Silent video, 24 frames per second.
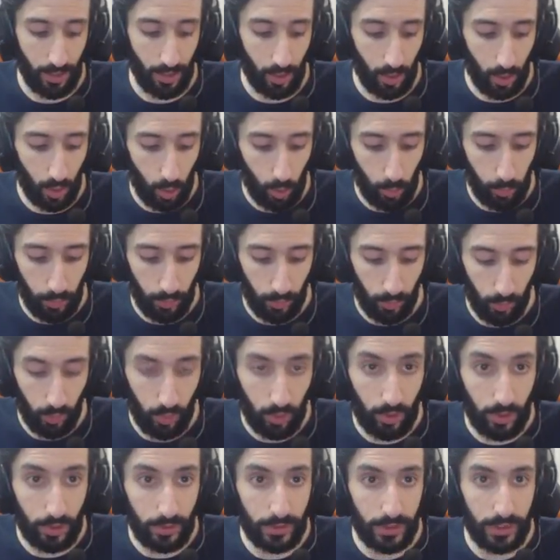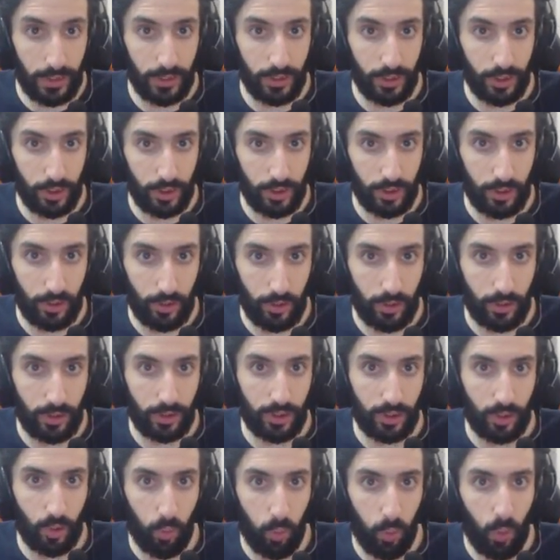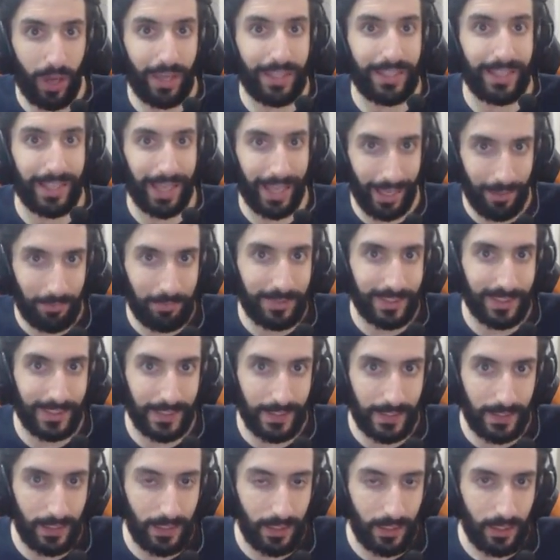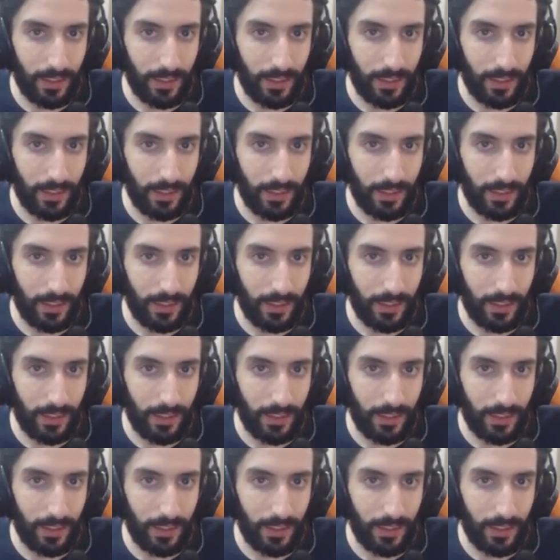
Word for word: open world just looks quite empty